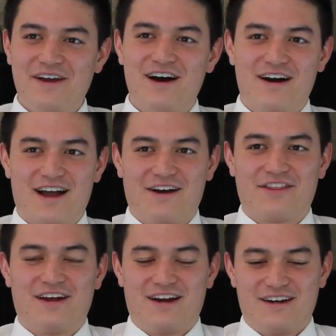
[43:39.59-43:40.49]
hung
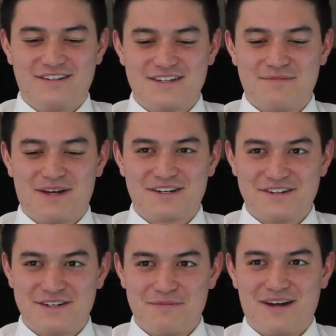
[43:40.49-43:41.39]
out there just to make sure
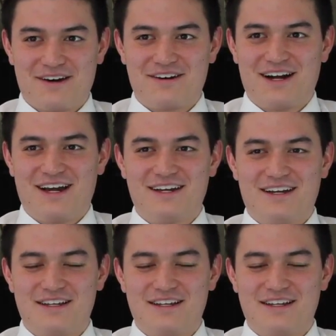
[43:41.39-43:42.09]
she'd be all right